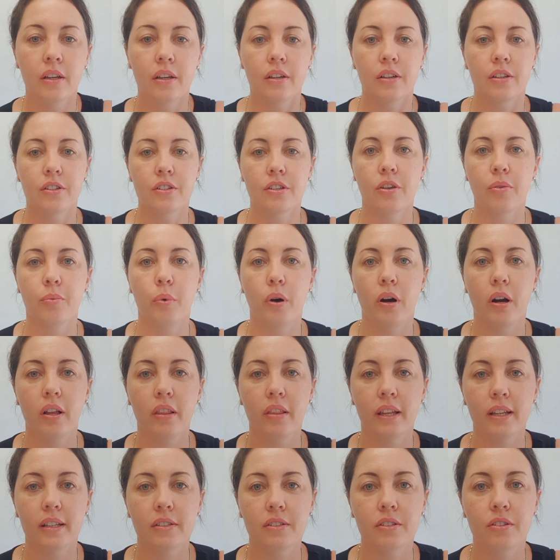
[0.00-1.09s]
So while
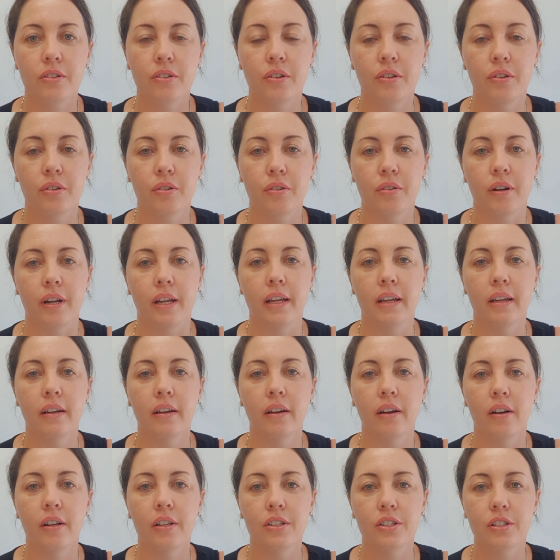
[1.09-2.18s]
that's curing,
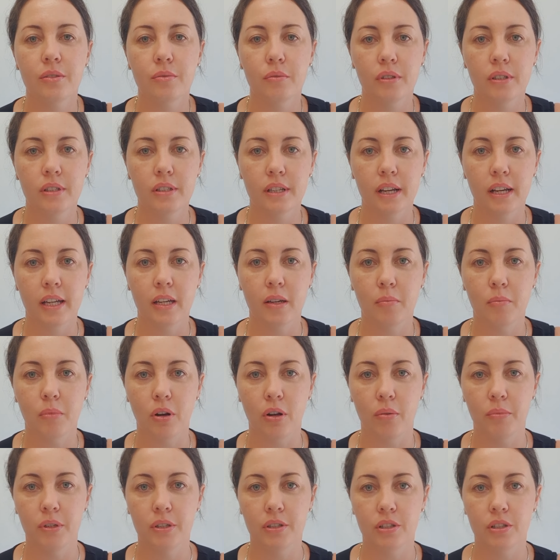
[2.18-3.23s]
I just want to take a moment